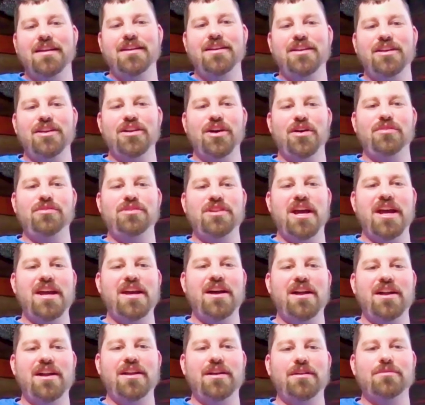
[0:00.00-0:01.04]
day
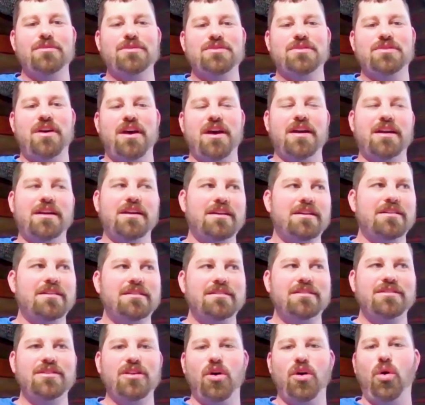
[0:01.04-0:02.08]
hunting was like
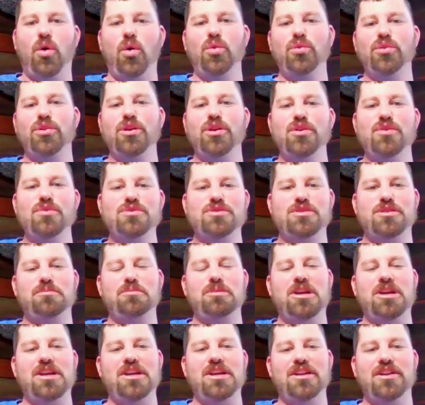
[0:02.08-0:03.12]
old news to
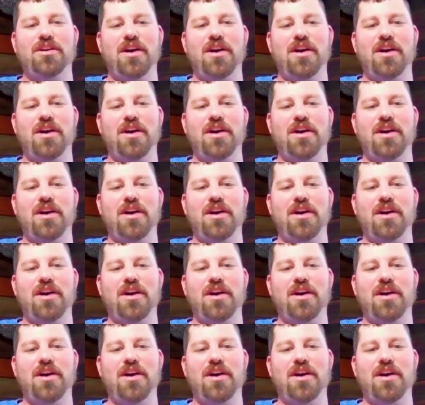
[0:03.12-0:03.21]
me.